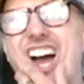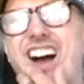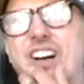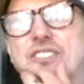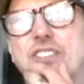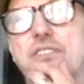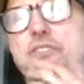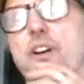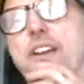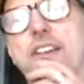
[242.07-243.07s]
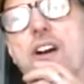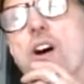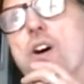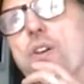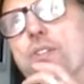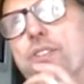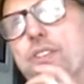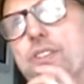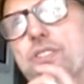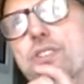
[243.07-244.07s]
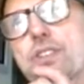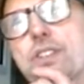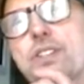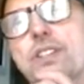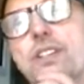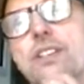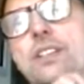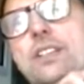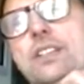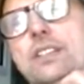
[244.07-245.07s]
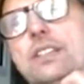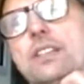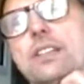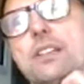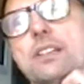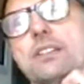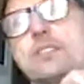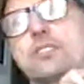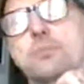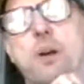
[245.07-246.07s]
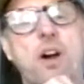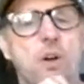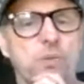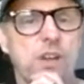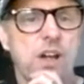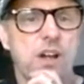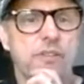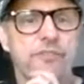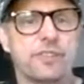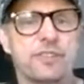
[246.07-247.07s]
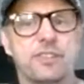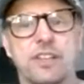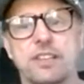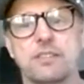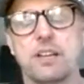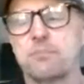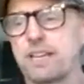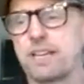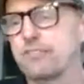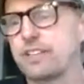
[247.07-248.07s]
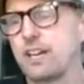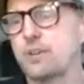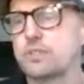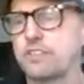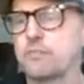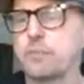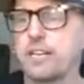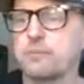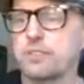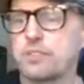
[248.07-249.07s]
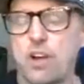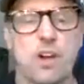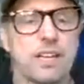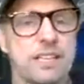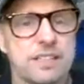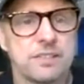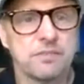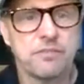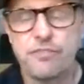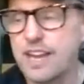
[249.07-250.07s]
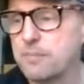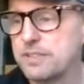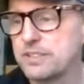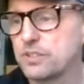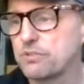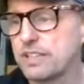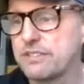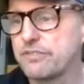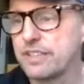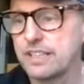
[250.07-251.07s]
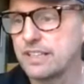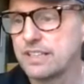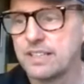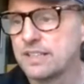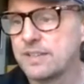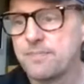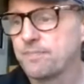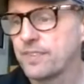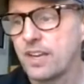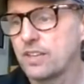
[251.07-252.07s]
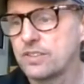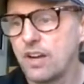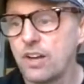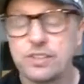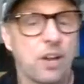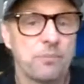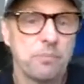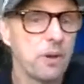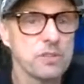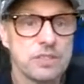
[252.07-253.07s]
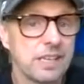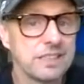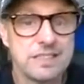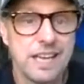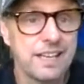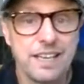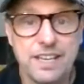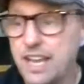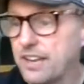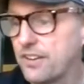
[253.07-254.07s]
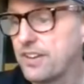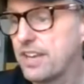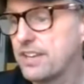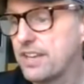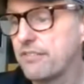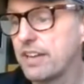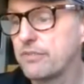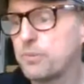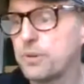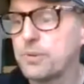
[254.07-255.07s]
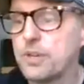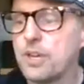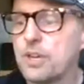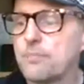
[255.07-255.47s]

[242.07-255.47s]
I just find it hard to smile, laugh, and make videos if people are dying and families are grieving. I don't personally understand it, and I never ever will.